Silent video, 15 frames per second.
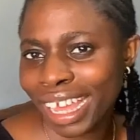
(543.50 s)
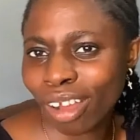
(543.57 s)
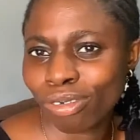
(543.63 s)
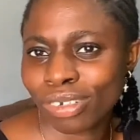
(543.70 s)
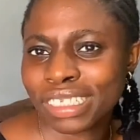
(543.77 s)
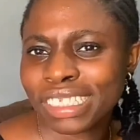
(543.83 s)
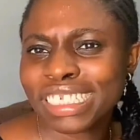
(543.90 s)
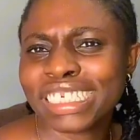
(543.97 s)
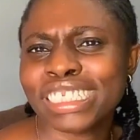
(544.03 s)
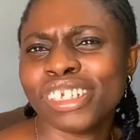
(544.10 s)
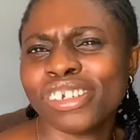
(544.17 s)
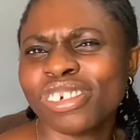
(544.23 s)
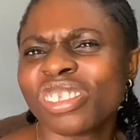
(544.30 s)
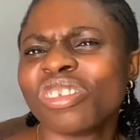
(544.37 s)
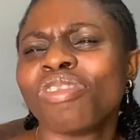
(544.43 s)
I was seeing a
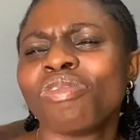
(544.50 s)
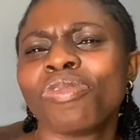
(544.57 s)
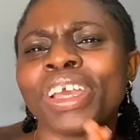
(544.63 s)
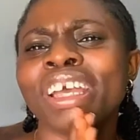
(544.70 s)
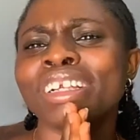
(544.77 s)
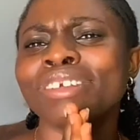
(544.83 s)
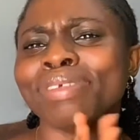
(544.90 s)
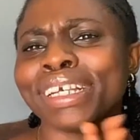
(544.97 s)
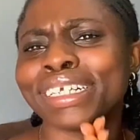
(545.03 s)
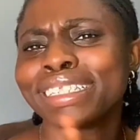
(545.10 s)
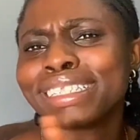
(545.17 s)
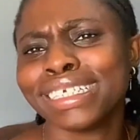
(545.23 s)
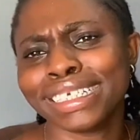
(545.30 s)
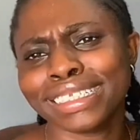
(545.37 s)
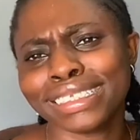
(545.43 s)
lot of weird
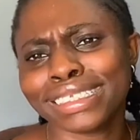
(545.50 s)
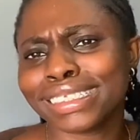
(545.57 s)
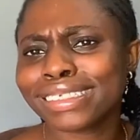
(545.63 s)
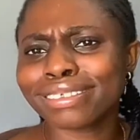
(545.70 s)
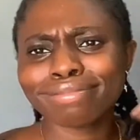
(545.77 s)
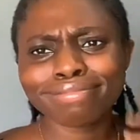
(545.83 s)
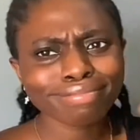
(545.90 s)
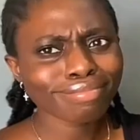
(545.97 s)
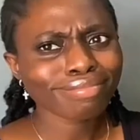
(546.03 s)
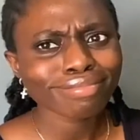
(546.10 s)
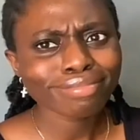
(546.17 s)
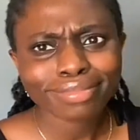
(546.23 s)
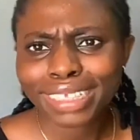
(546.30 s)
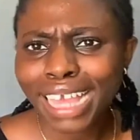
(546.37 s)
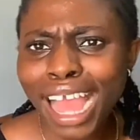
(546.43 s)
things.
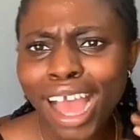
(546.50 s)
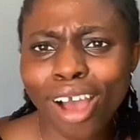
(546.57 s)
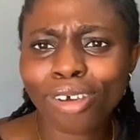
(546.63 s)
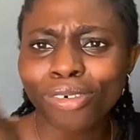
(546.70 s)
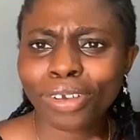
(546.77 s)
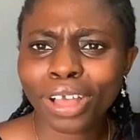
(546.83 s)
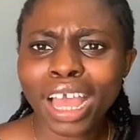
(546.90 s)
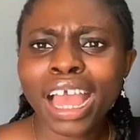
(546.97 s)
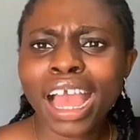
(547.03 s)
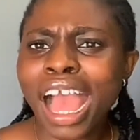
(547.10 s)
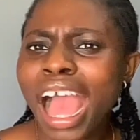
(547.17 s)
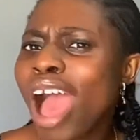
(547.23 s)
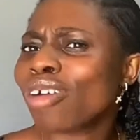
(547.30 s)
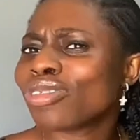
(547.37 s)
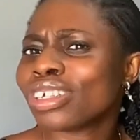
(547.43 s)
How
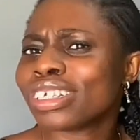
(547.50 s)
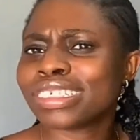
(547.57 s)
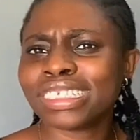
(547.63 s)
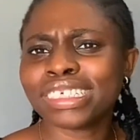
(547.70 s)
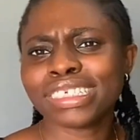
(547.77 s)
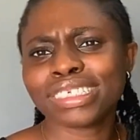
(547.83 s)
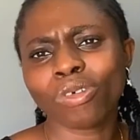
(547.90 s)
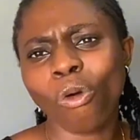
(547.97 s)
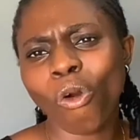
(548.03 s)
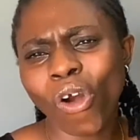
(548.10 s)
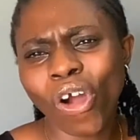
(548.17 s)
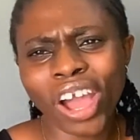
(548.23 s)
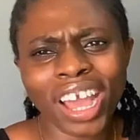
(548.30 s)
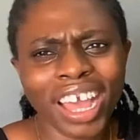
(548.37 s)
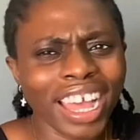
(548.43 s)
does this
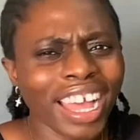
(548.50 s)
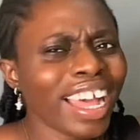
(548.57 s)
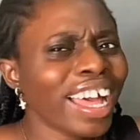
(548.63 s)
work?